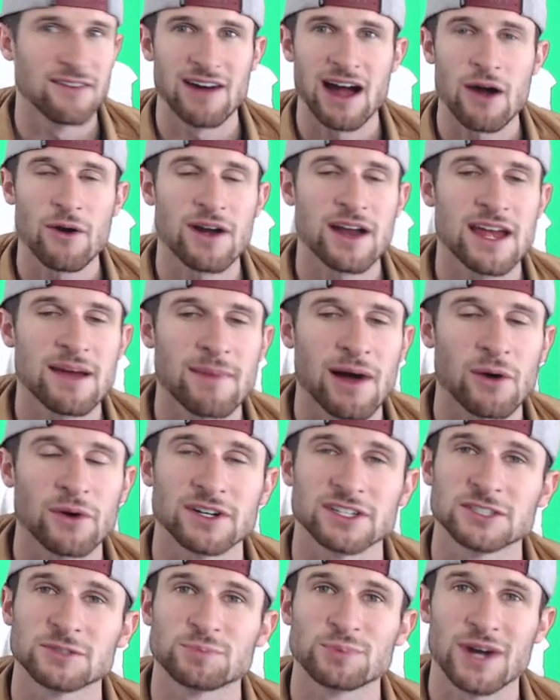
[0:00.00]
were him, I would
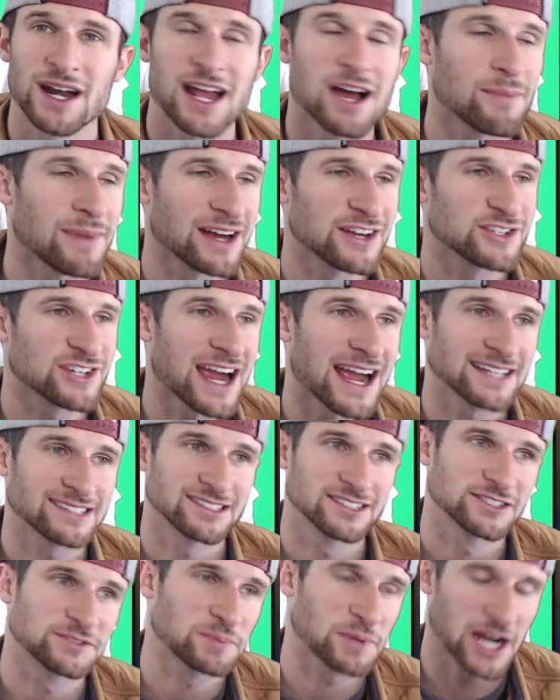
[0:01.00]
have spread out my
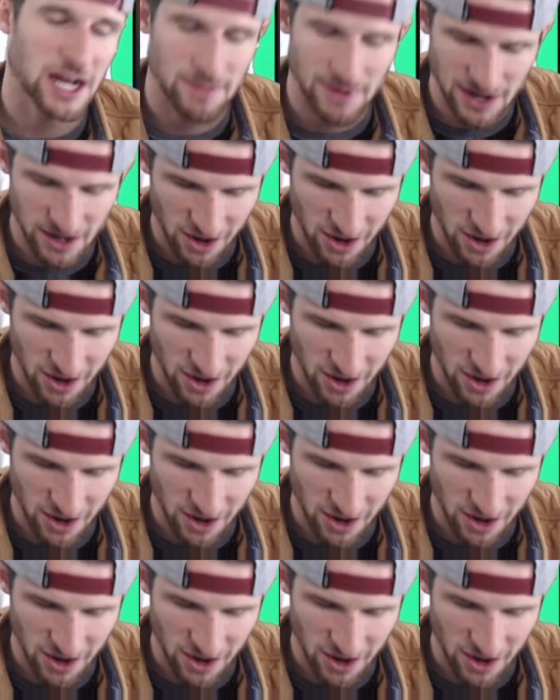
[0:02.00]
giants and spread out my